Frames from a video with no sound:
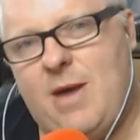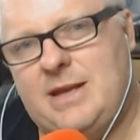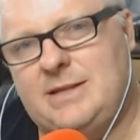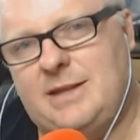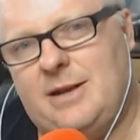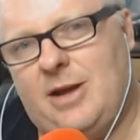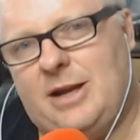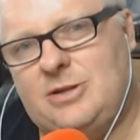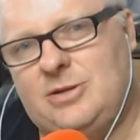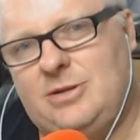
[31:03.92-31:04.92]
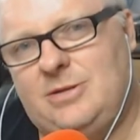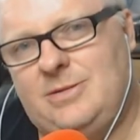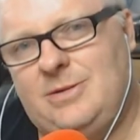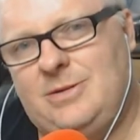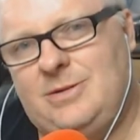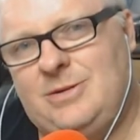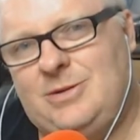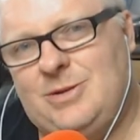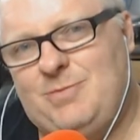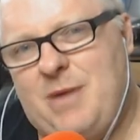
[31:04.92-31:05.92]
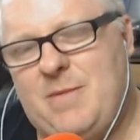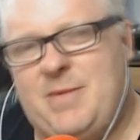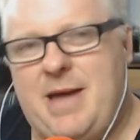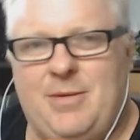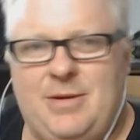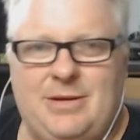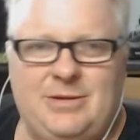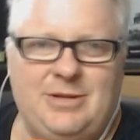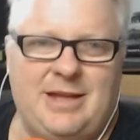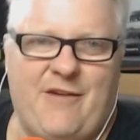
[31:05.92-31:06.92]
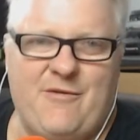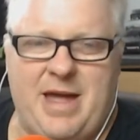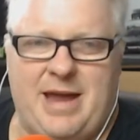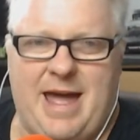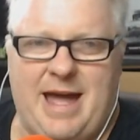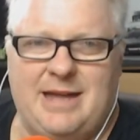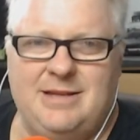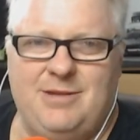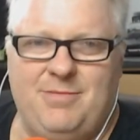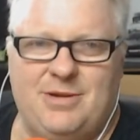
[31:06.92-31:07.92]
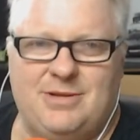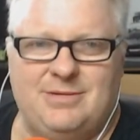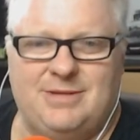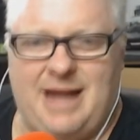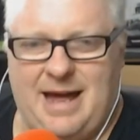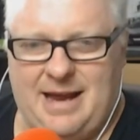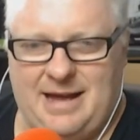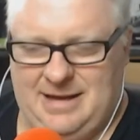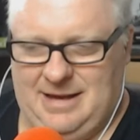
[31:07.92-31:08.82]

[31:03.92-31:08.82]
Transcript: one, isn't it? Like, should people be able to? Should the government be able to hack into your personal data?